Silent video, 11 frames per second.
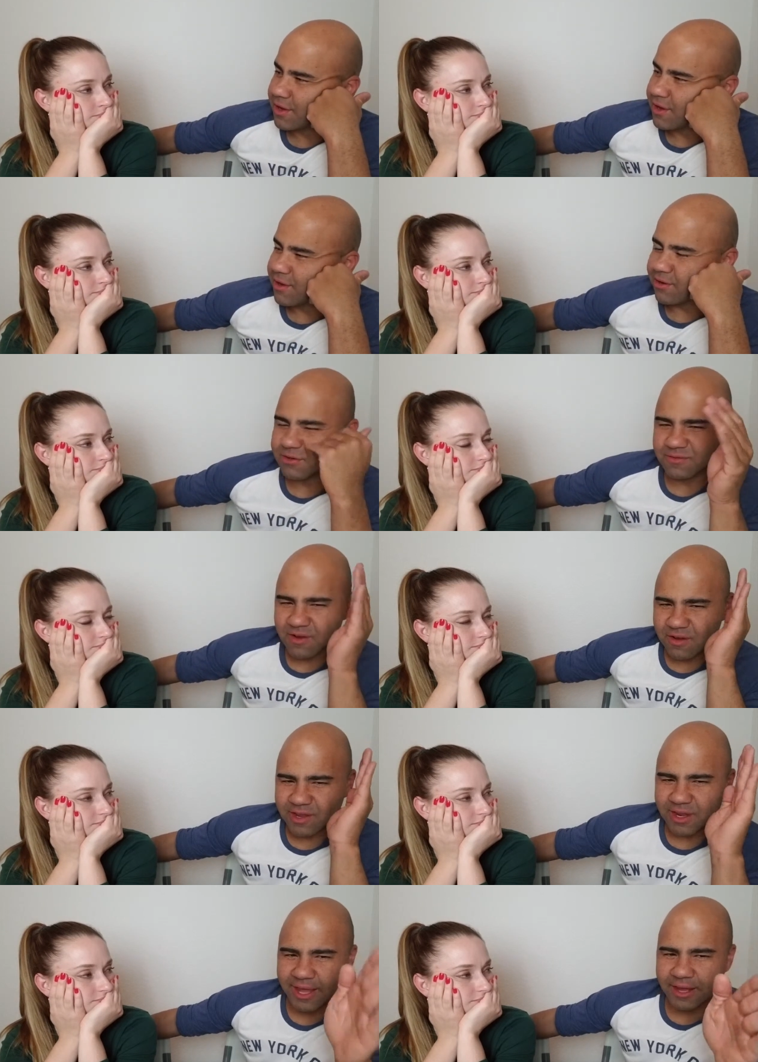Speaker 1: who was very
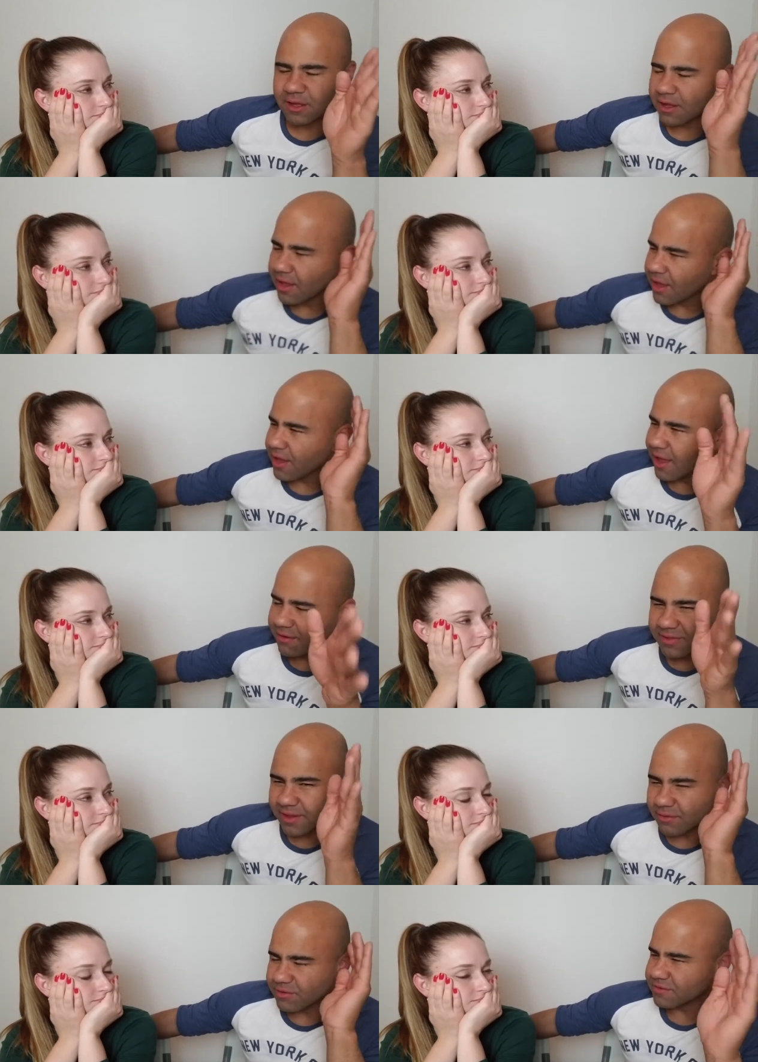like,
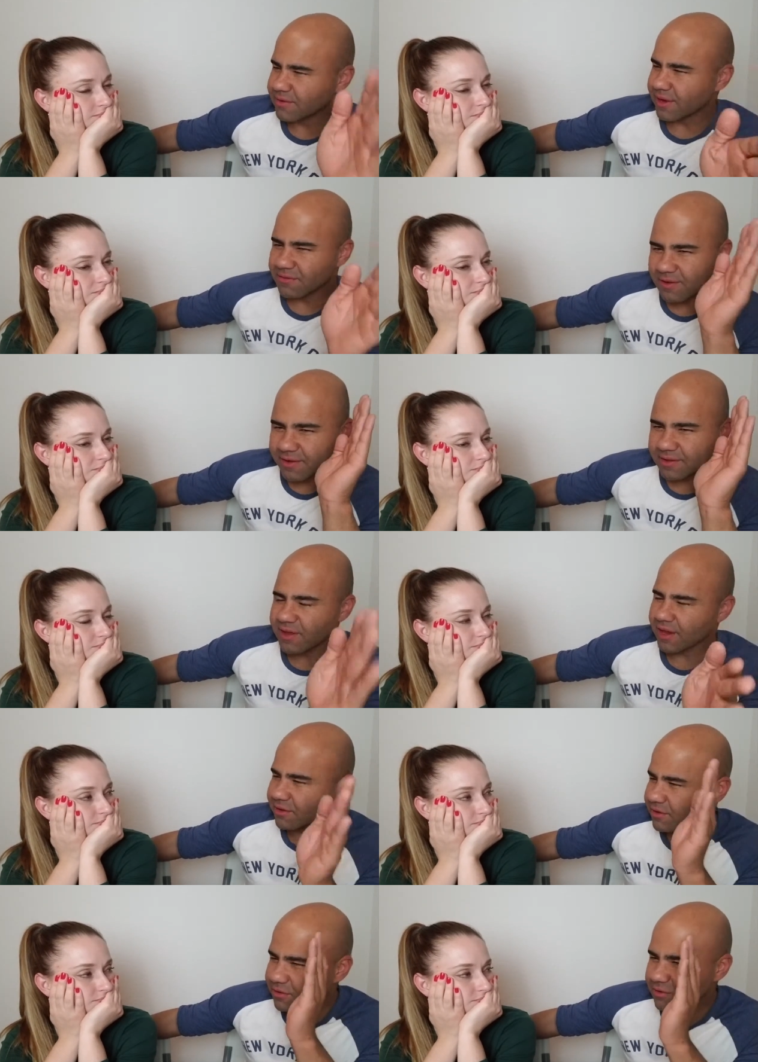everything was like very
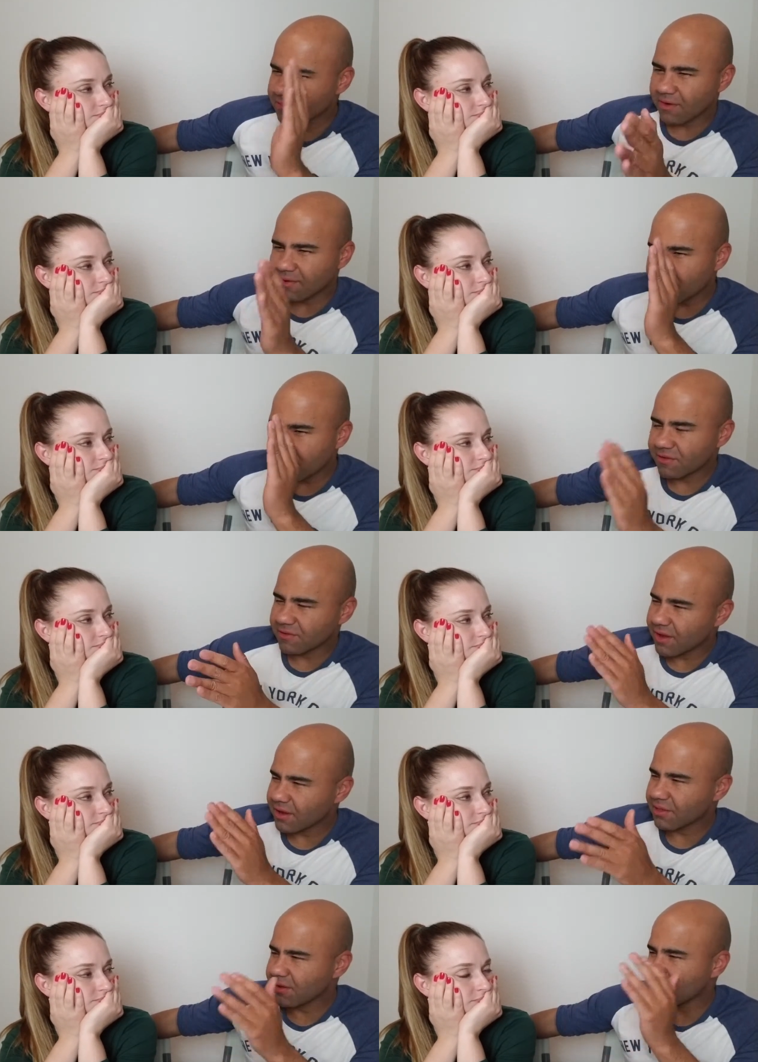technical, very this, that,
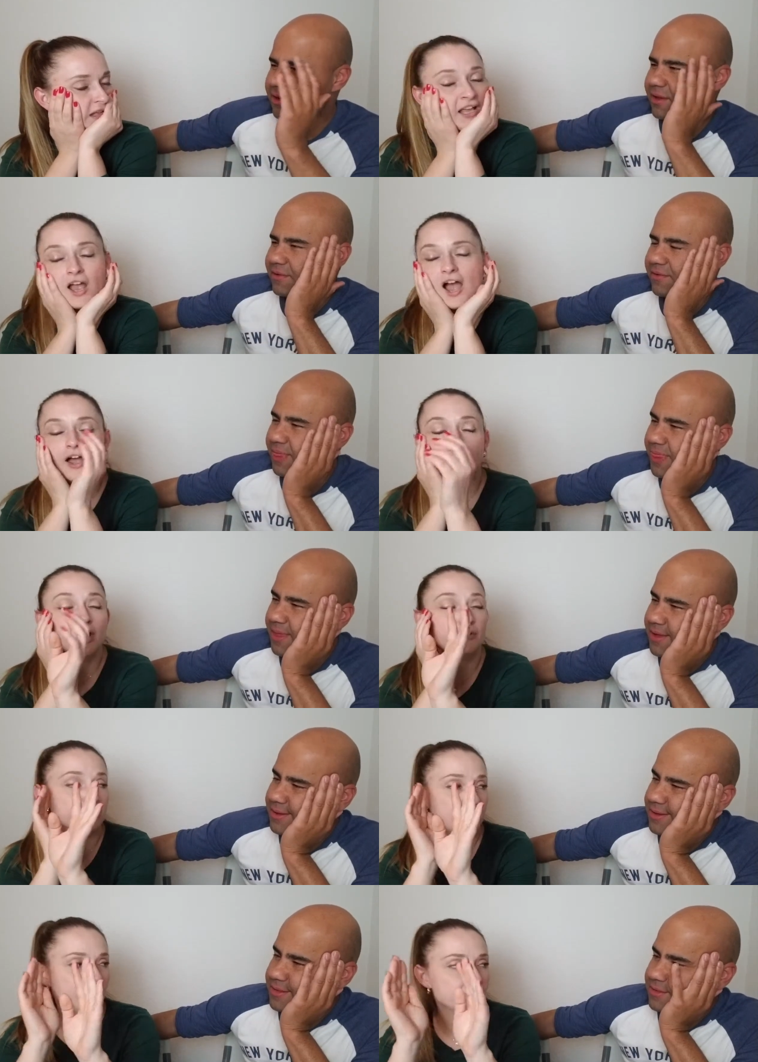and third. I
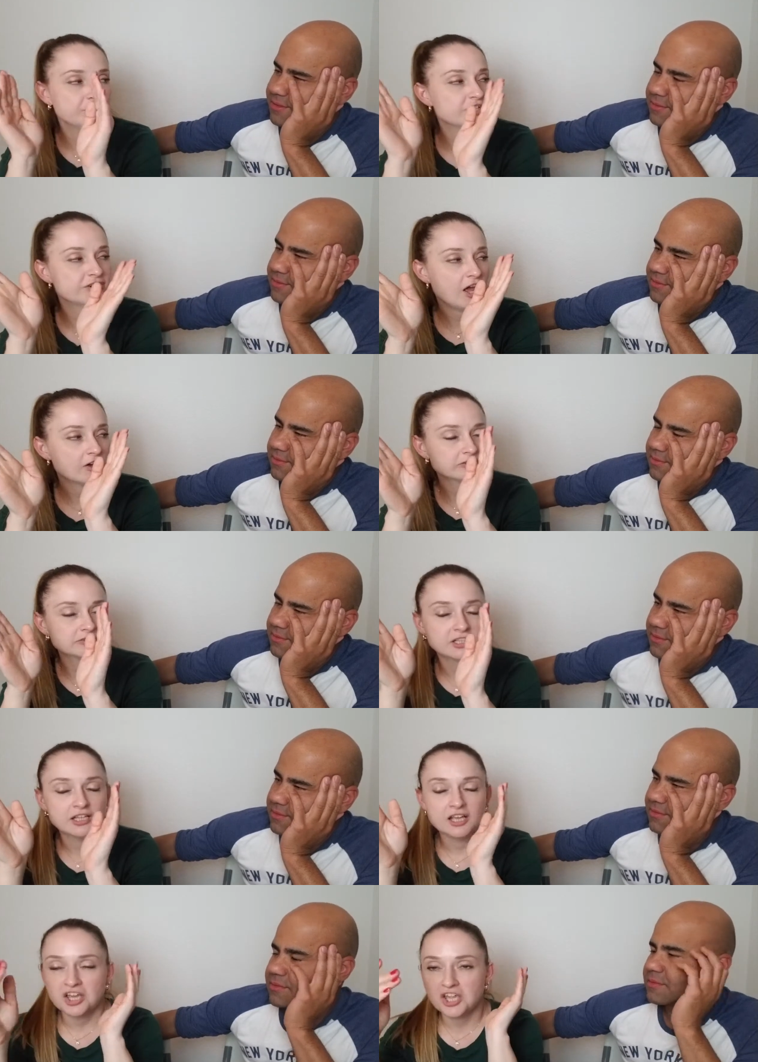already
Speaker 2: have figured out
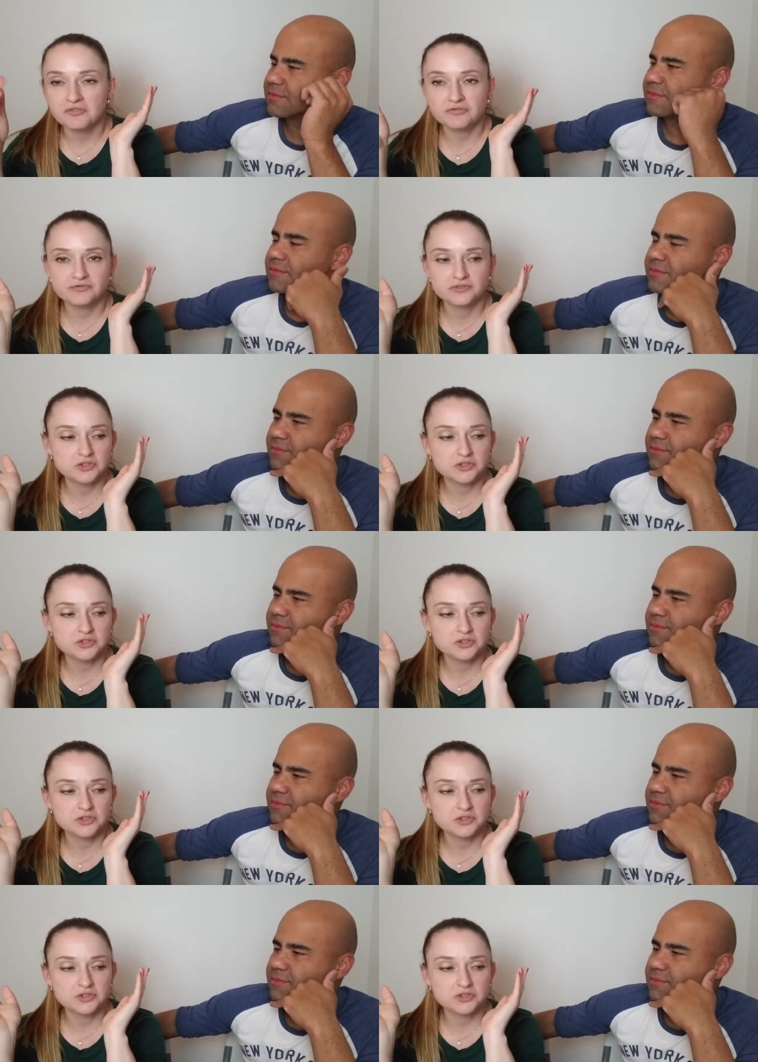if